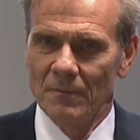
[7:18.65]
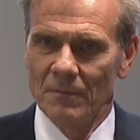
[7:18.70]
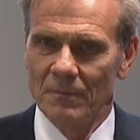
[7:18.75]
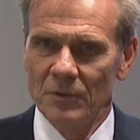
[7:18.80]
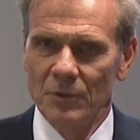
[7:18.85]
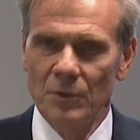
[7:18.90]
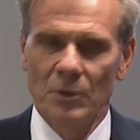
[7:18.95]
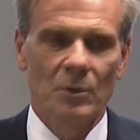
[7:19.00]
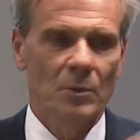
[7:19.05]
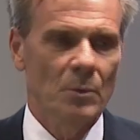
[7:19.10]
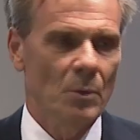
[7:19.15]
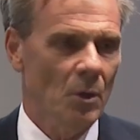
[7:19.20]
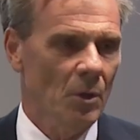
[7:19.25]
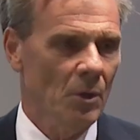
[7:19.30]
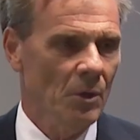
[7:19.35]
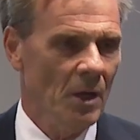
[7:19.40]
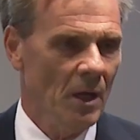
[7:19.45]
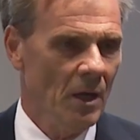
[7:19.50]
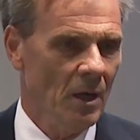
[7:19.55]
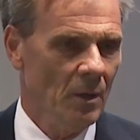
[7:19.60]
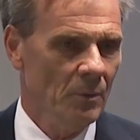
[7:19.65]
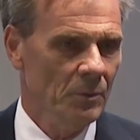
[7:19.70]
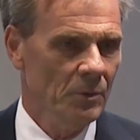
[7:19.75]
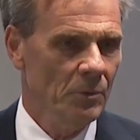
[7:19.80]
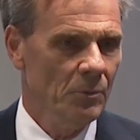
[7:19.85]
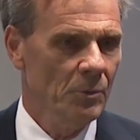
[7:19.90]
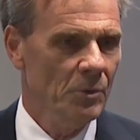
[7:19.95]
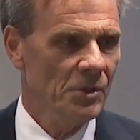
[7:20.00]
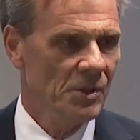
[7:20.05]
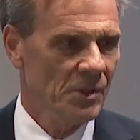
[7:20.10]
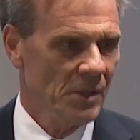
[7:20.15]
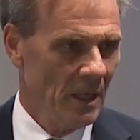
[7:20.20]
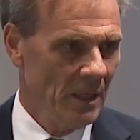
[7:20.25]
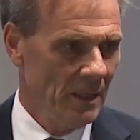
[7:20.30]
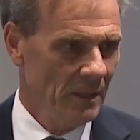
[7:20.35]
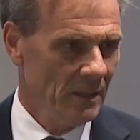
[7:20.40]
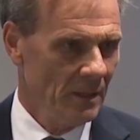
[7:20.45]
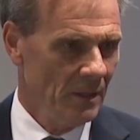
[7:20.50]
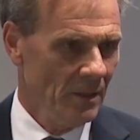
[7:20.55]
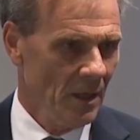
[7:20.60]
view on how you
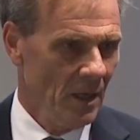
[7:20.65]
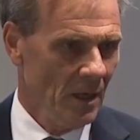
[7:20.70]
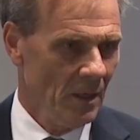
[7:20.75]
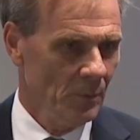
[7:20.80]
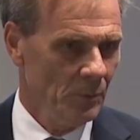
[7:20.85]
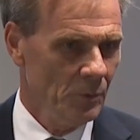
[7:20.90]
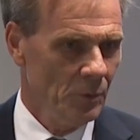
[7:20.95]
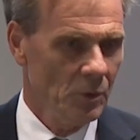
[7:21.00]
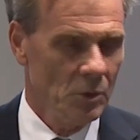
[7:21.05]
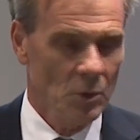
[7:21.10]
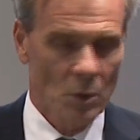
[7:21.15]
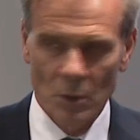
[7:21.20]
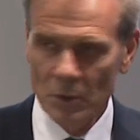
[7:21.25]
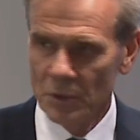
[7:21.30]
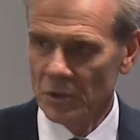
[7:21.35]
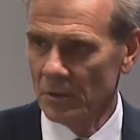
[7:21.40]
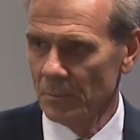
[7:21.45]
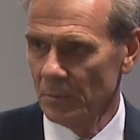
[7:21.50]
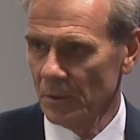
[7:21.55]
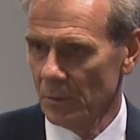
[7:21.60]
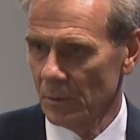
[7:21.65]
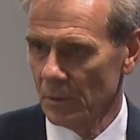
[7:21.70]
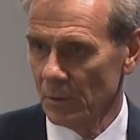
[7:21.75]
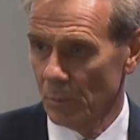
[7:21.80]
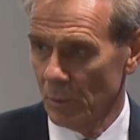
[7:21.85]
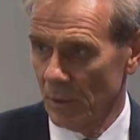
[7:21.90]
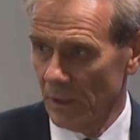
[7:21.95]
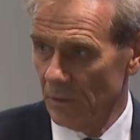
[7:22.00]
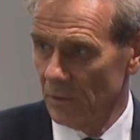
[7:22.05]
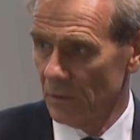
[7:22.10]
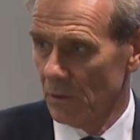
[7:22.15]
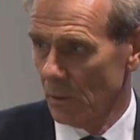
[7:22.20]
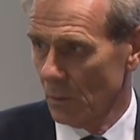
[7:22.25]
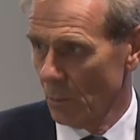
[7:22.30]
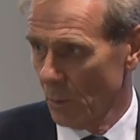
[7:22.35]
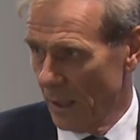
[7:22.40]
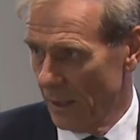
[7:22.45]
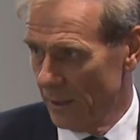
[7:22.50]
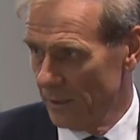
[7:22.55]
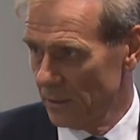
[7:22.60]
recycle and how you contribute with your
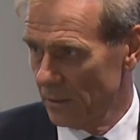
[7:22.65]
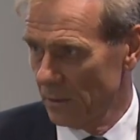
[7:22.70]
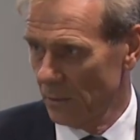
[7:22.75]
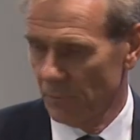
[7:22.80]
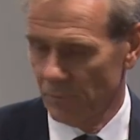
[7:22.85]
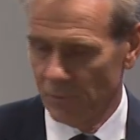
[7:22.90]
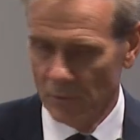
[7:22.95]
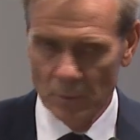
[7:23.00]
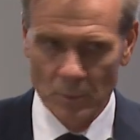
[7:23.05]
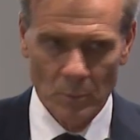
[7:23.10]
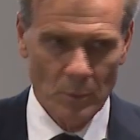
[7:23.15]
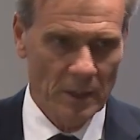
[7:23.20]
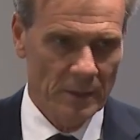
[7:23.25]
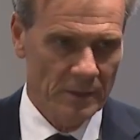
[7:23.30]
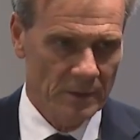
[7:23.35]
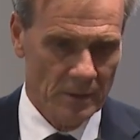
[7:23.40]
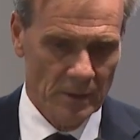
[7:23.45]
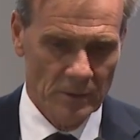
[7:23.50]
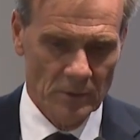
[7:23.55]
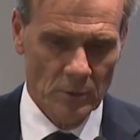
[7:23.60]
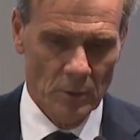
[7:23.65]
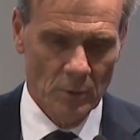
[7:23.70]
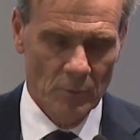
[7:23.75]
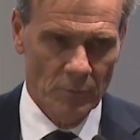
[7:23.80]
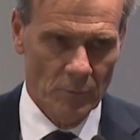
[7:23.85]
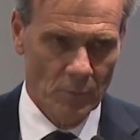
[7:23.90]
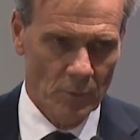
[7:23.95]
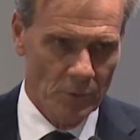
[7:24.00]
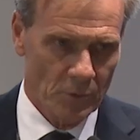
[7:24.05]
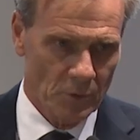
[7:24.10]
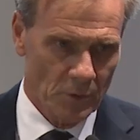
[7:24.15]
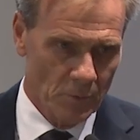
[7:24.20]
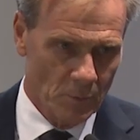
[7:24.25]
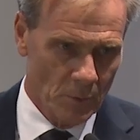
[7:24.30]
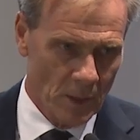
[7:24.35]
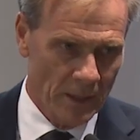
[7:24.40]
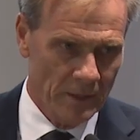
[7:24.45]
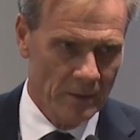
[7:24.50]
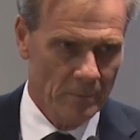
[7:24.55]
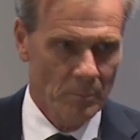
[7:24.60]
waste, your food waste and so forth,
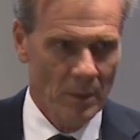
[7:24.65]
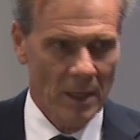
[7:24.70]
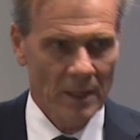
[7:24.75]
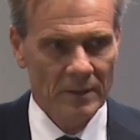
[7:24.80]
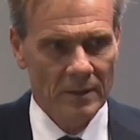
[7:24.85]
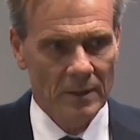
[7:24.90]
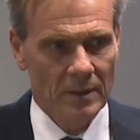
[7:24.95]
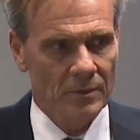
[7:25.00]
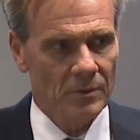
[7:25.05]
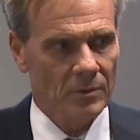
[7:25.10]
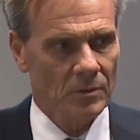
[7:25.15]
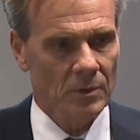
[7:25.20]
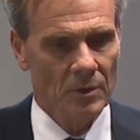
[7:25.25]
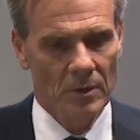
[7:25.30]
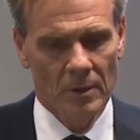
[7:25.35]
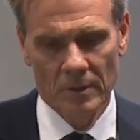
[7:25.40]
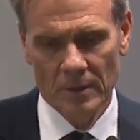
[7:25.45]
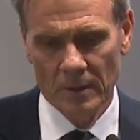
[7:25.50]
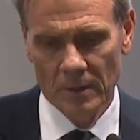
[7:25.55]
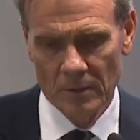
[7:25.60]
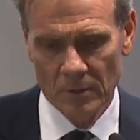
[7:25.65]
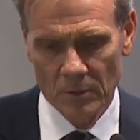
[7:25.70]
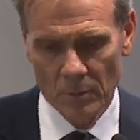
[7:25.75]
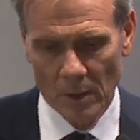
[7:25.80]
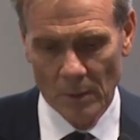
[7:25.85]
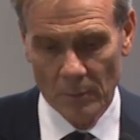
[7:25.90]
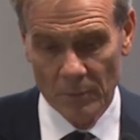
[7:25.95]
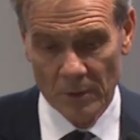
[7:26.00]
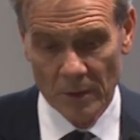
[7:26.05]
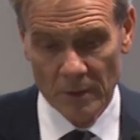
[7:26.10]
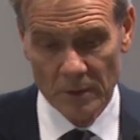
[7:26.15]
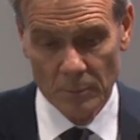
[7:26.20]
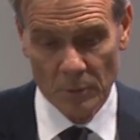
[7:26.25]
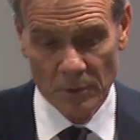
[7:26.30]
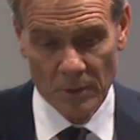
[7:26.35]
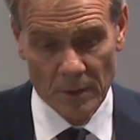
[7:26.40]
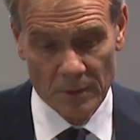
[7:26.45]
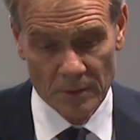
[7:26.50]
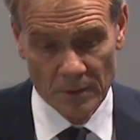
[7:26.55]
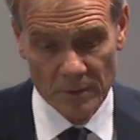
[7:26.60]
right back into our
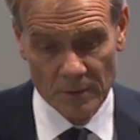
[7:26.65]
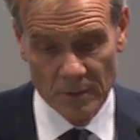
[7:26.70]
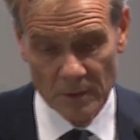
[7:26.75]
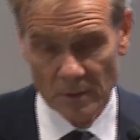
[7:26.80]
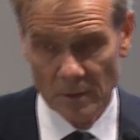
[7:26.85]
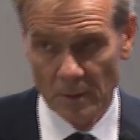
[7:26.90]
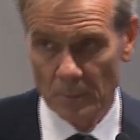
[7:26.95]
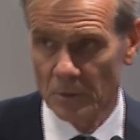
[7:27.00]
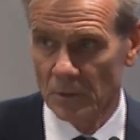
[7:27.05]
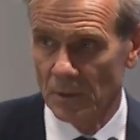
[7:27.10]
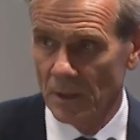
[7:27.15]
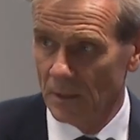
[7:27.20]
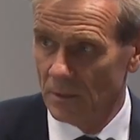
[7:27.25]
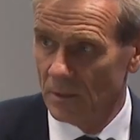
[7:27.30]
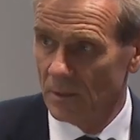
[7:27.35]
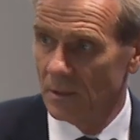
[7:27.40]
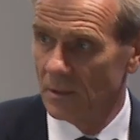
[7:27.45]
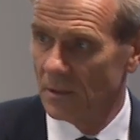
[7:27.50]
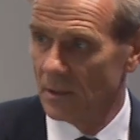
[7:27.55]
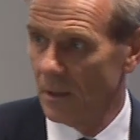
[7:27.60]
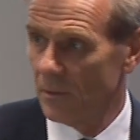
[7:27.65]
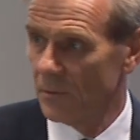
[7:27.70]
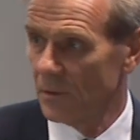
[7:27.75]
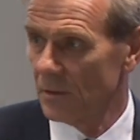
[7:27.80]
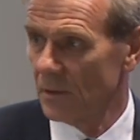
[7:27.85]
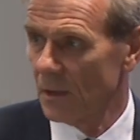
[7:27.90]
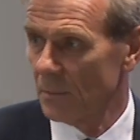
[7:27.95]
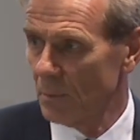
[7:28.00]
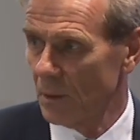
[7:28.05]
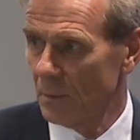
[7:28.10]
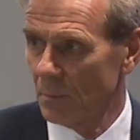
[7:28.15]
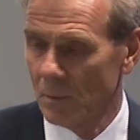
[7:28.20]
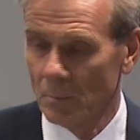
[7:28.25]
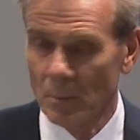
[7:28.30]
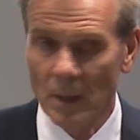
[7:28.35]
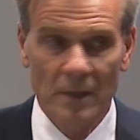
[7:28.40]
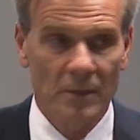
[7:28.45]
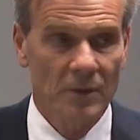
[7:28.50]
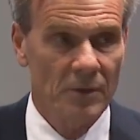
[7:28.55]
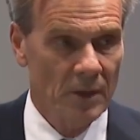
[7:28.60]
transportation system. So that's just something that people
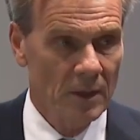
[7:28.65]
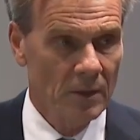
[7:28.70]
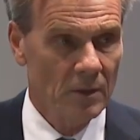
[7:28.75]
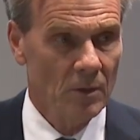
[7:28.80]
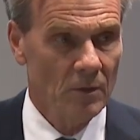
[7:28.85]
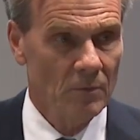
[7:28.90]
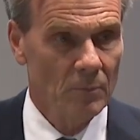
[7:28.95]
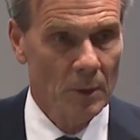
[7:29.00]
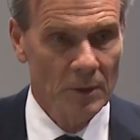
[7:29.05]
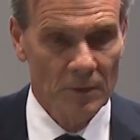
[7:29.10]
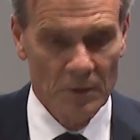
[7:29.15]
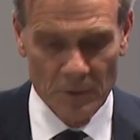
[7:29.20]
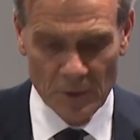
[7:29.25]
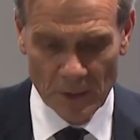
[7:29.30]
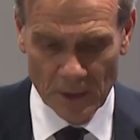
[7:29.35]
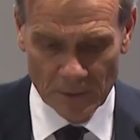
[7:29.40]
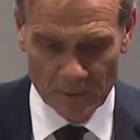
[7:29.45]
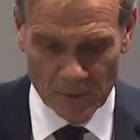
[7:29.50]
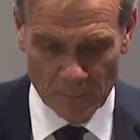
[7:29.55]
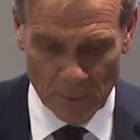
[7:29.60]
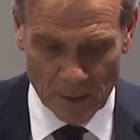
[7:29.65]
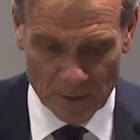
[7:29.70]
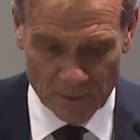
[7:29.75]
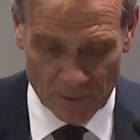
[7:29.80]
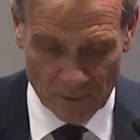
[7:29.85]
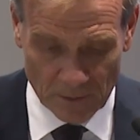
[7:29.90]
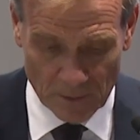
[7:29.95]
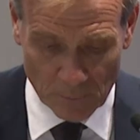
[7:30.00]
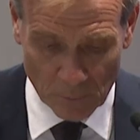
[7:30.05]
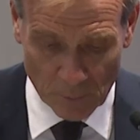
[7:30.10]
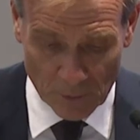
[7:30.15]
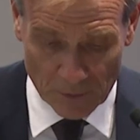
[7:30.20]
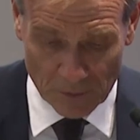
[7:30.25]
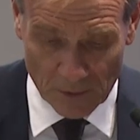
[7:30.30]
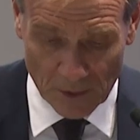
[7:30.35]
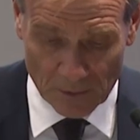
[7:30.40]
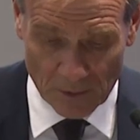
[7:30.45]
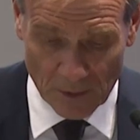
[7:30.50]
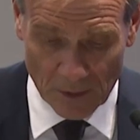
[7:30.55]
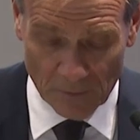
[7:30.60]
might think of when they take the bus in the morning,
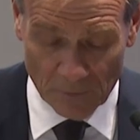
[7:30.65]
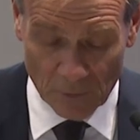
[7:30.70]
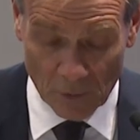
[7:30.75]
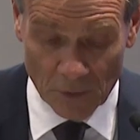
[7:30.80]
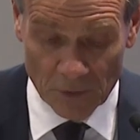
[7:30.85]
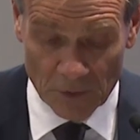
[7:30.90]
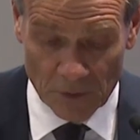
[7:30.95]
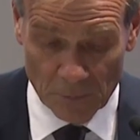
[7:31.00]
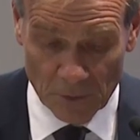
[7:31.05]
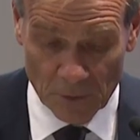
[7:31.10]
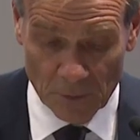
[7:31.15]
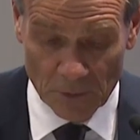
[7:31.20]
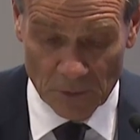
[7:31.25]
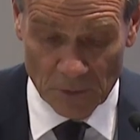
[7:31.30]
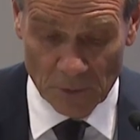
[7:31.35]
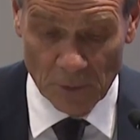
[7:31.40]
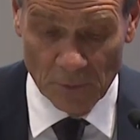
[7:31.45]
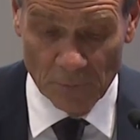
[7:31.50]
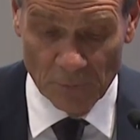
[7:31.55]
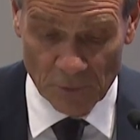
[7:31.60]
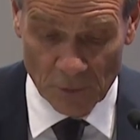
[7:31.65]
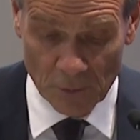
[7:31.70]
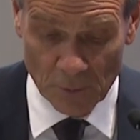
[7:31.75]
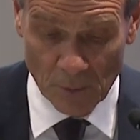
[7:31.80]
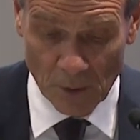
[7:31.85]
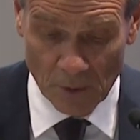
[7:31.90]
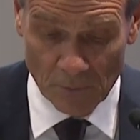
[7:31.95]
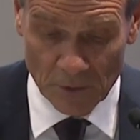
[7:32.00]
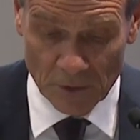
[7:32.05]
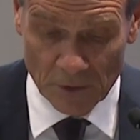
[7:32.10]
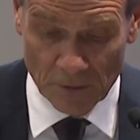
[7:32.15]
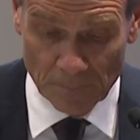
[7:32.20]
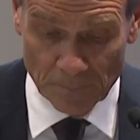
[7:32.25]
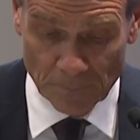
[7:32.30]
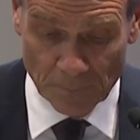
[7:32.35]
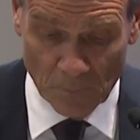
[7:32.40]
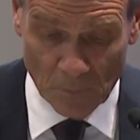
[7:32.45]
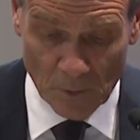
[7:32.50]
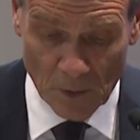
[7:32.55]
that they have contributed to the fuel of it.